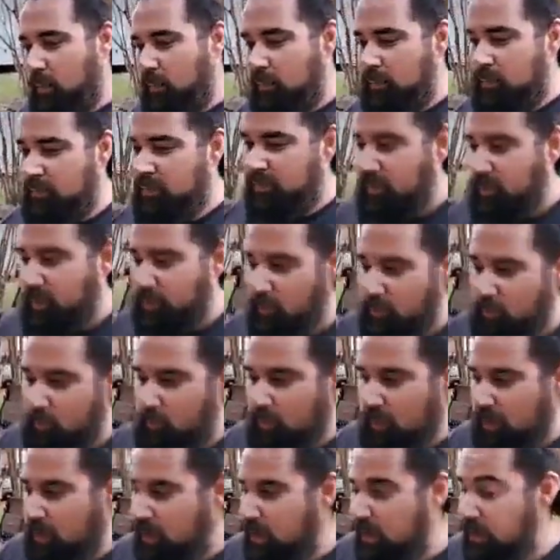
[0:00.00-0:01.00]
So
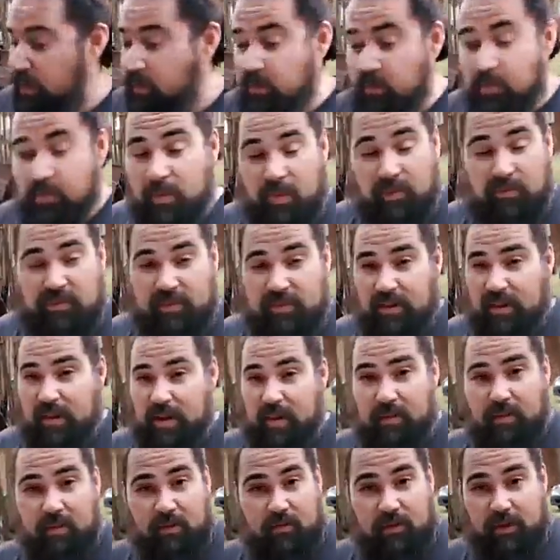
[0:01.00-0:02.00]
this is perfect
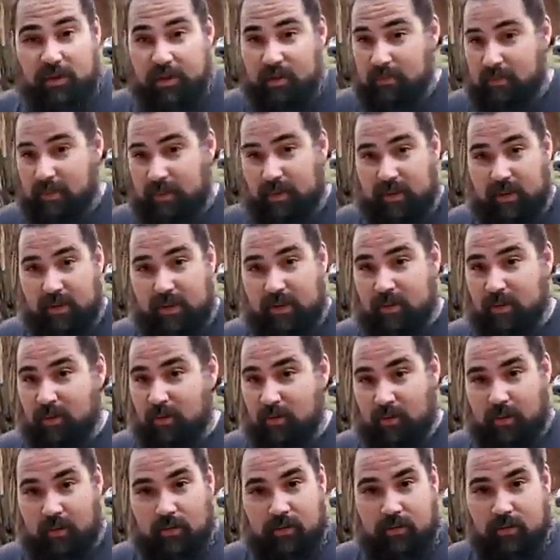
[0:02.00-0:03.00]
time to drink a beer
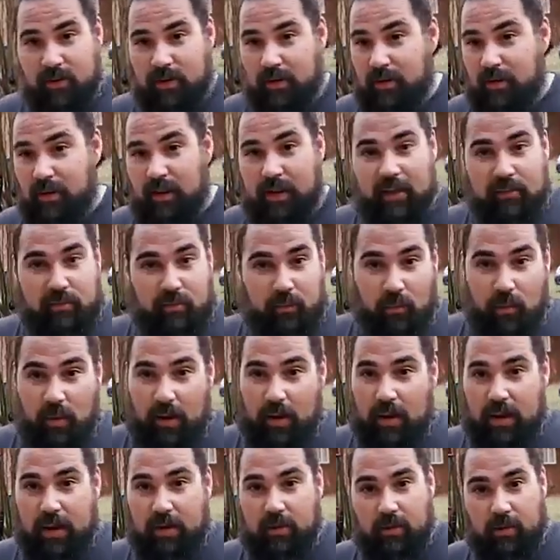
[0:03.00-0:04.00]
or drink a glass of
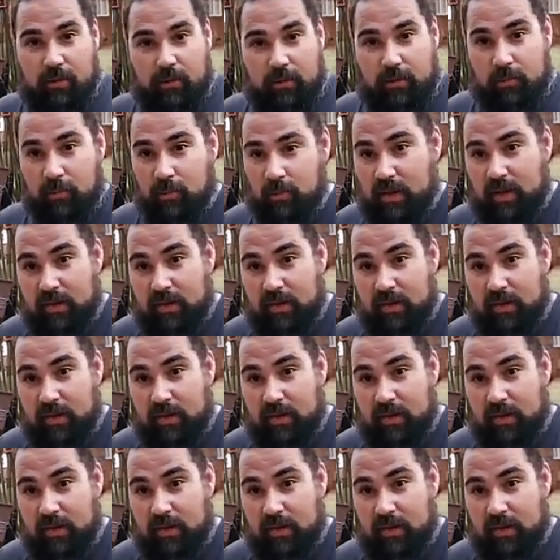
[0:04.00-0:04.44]
wine or do whatever.